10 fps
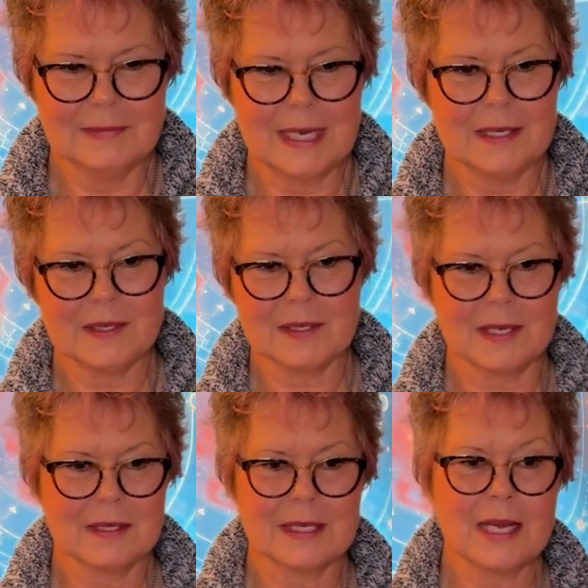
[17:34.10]
and a
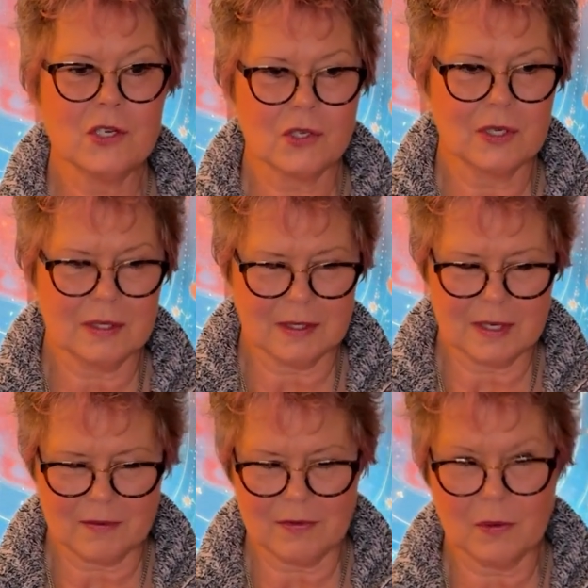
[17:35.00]
cessation
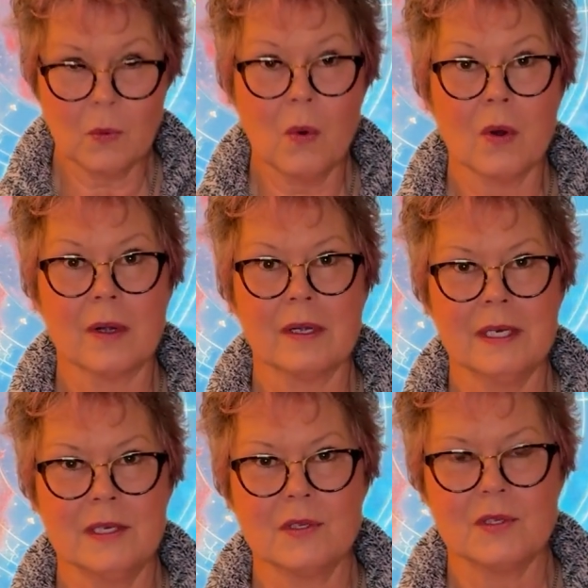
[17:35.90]
of the war
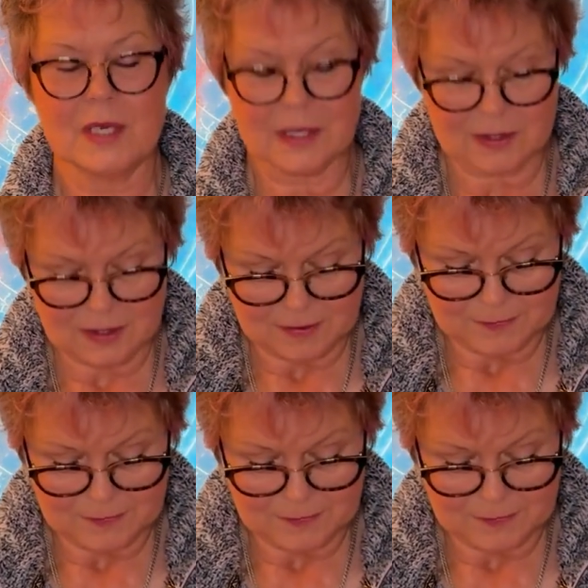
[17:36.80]
instinct.